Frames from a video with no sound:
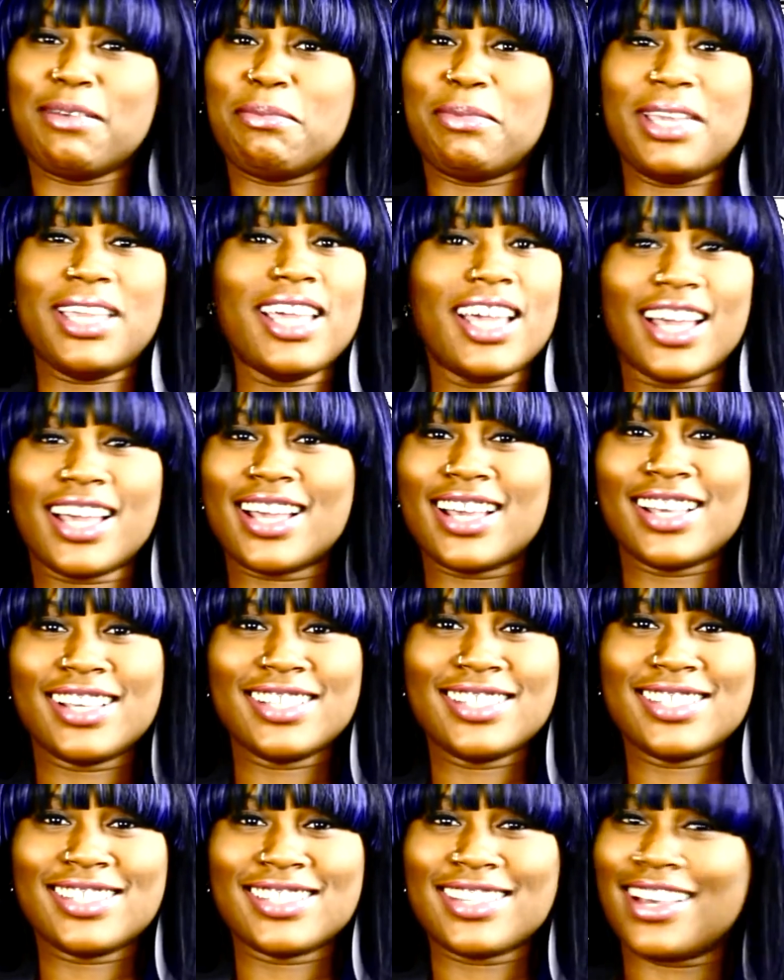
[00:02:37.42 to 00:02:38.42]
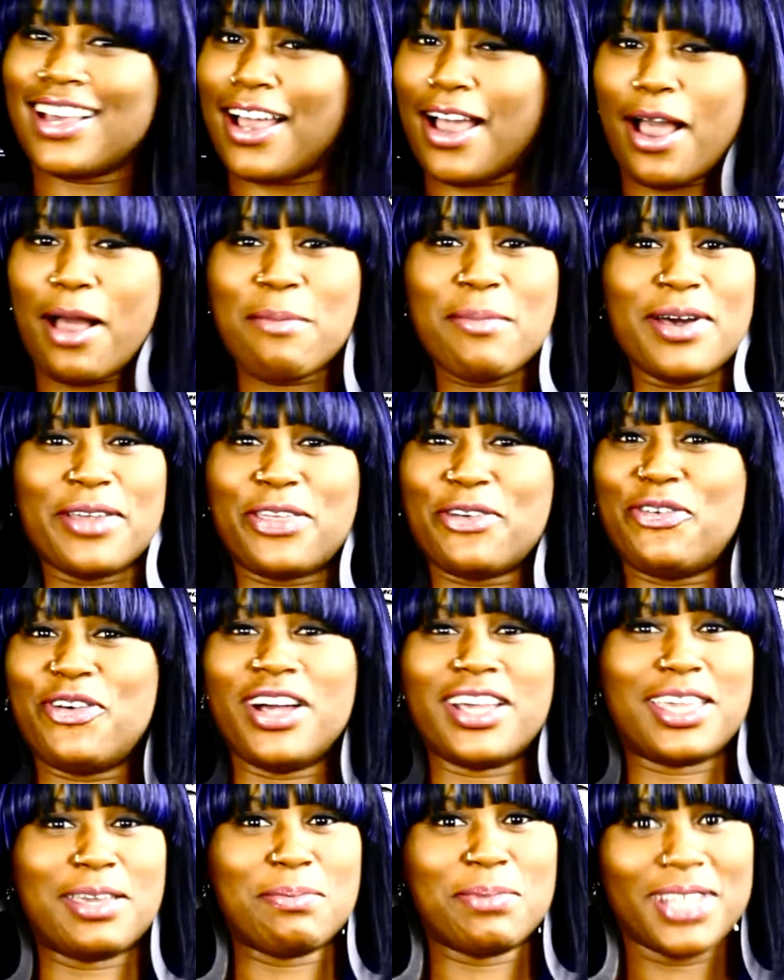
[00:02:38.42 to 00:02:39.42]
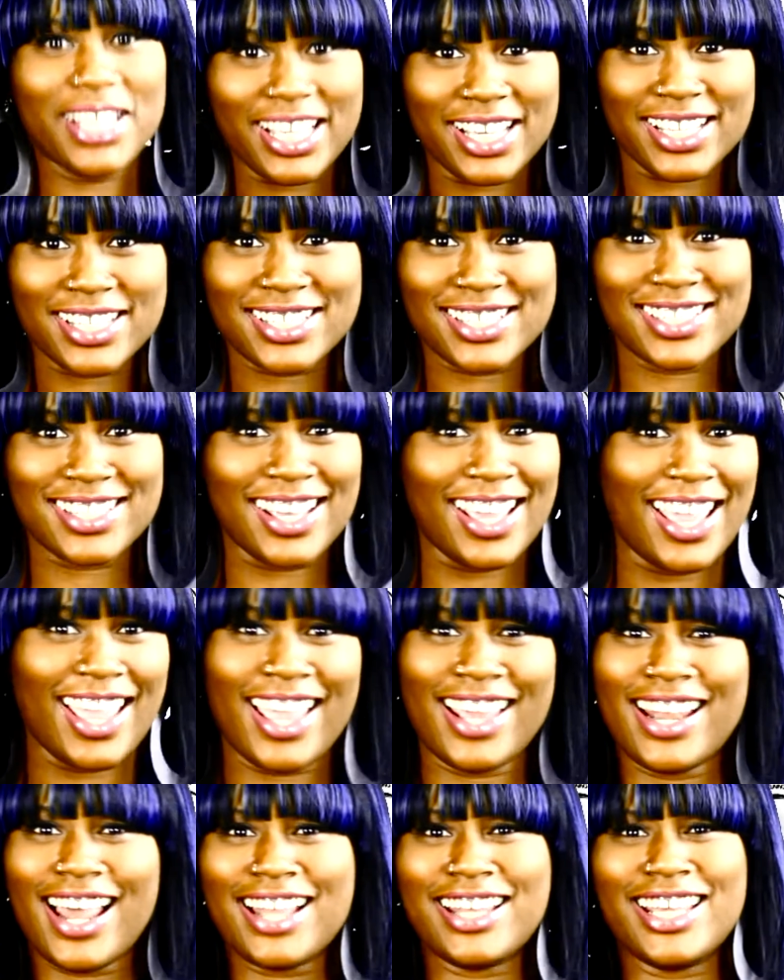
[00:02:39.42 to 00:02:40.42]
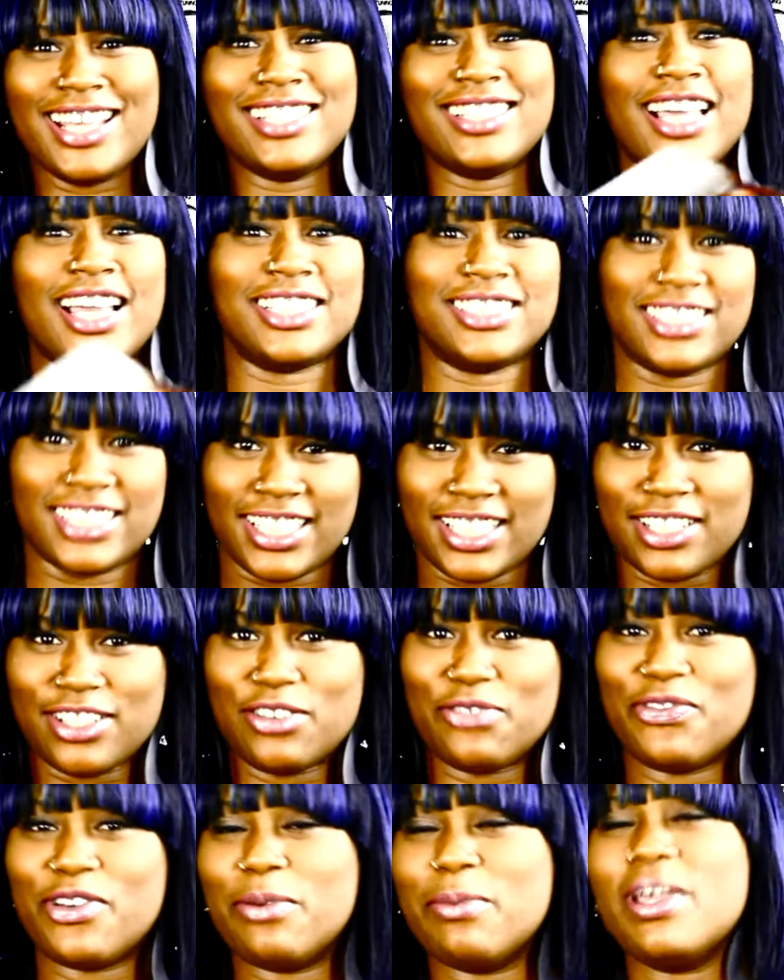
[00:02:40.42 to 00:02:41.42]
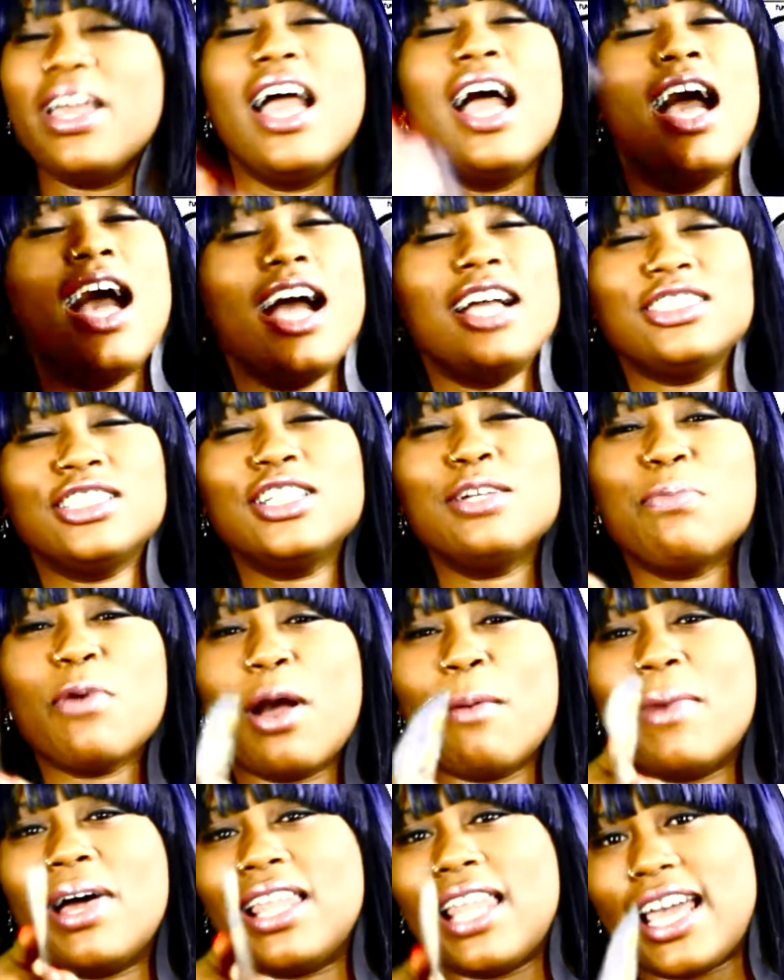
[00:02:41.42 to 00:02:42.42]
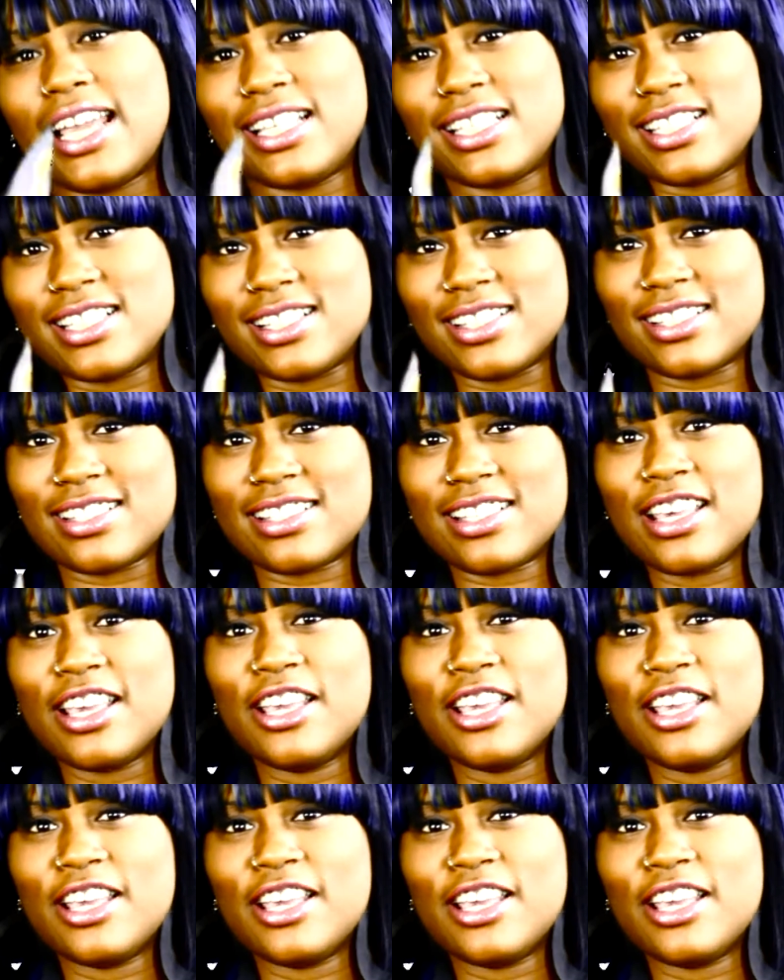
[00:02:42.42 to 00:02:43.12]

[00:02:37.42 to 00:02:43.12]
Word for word: Because I'm motherfucking Bliss. Where's and it? I did that shit. You feel me? I should have brought my license.